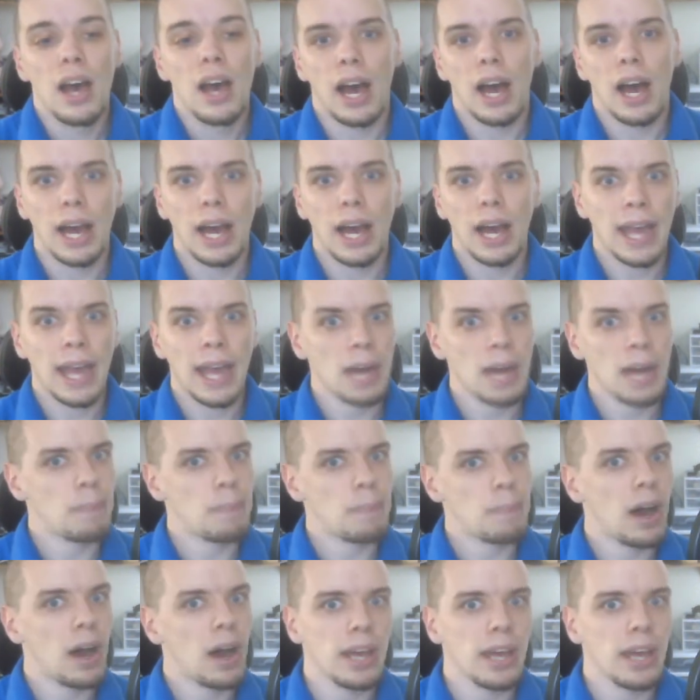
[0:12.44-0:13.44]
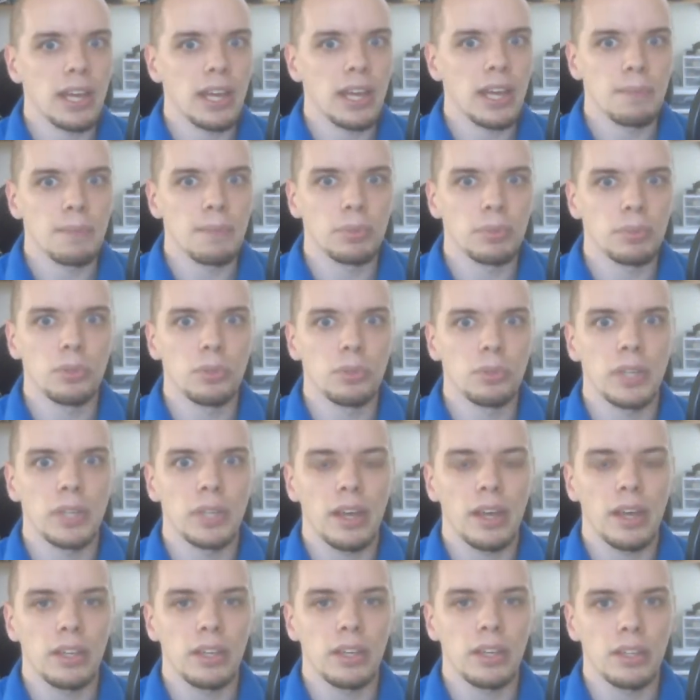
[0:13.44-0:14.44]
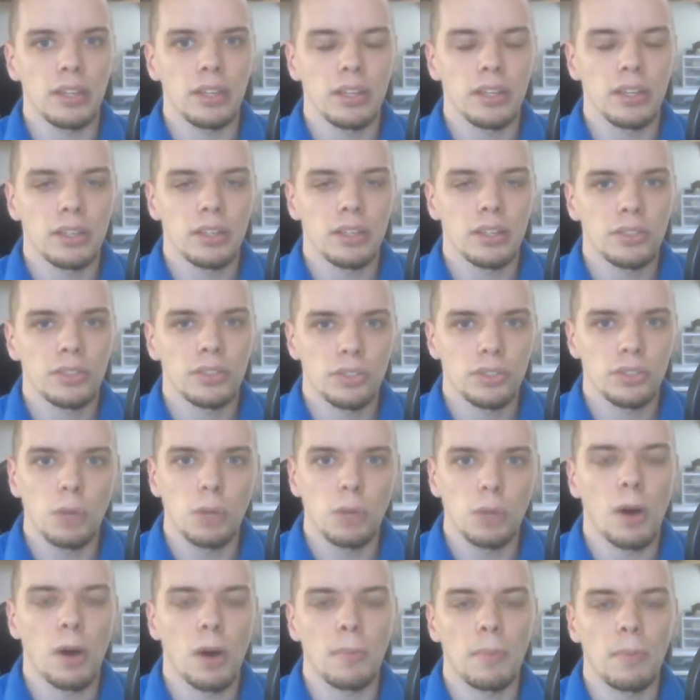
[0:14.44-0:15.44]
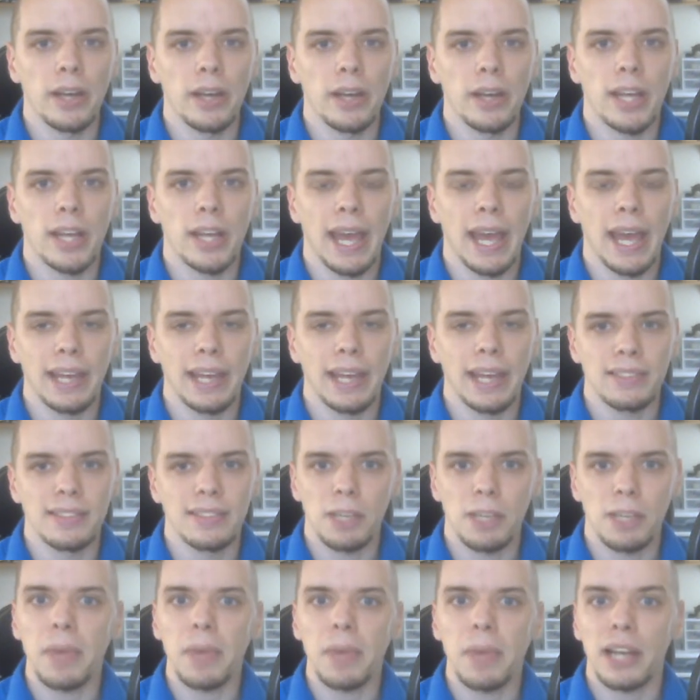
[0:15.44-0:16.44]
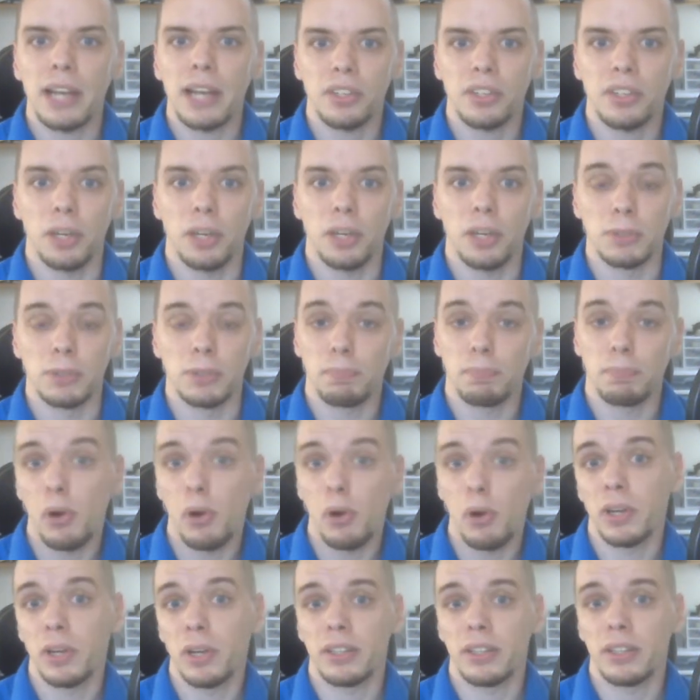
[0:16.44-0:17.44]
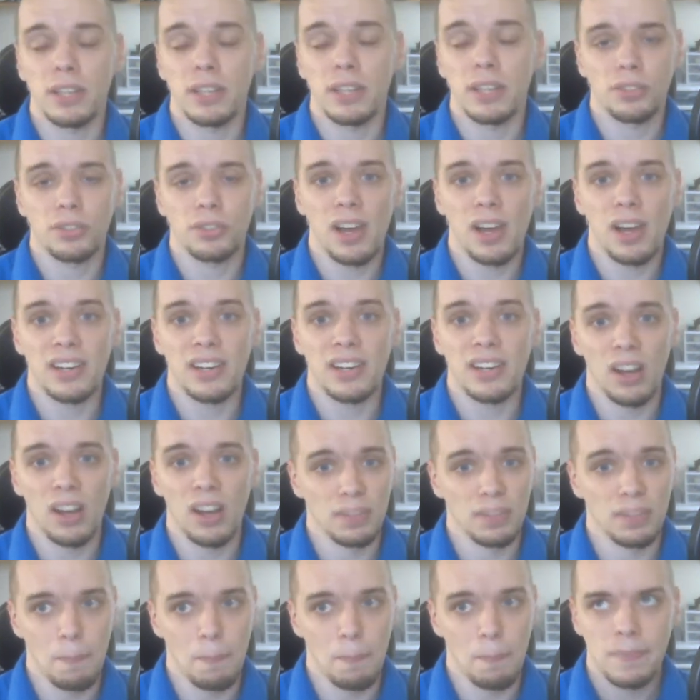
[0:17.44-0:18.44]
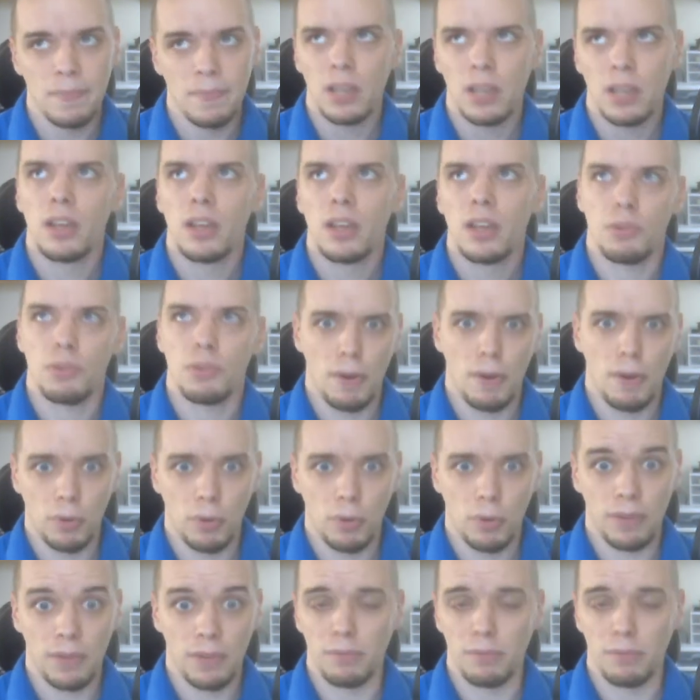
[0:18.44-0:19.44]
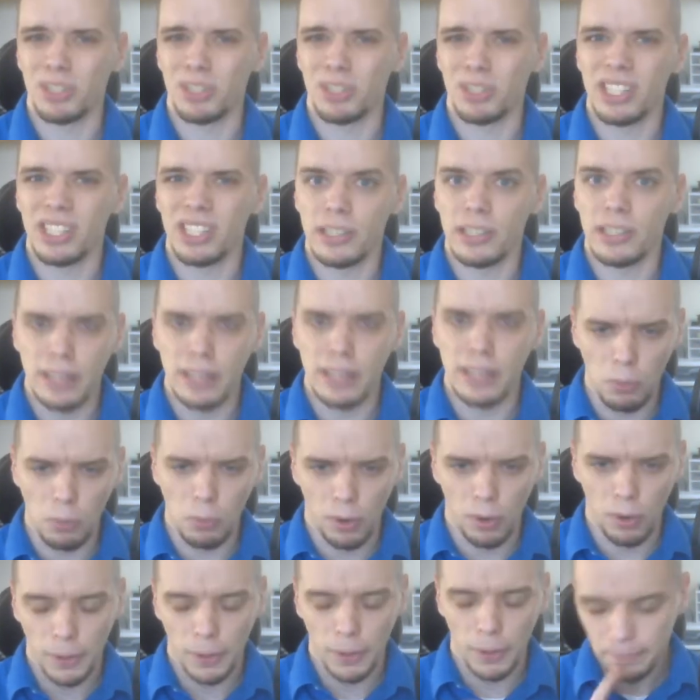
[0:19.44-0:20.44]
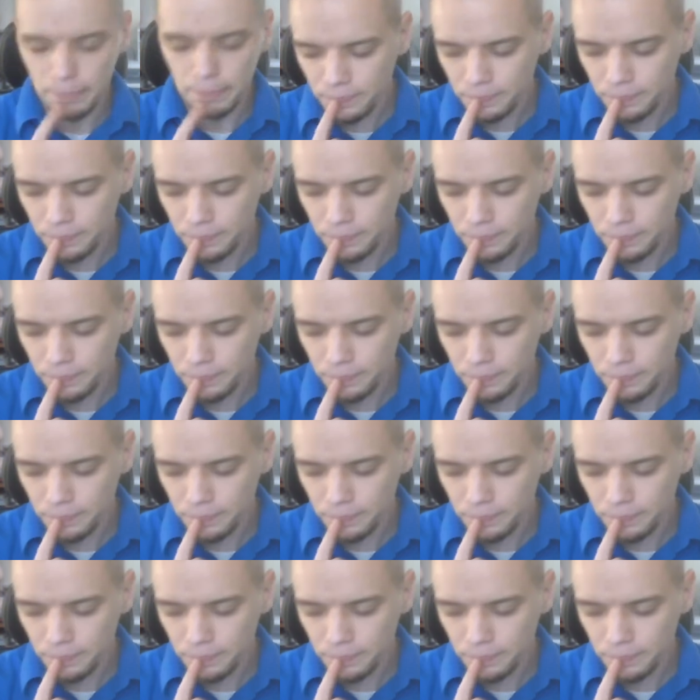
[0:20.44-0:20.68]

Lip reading: I had bought a Blue Yeti snowball mic, and it seemed actually it was broken because I tried it on 3 or 4 different machines. It didn't work.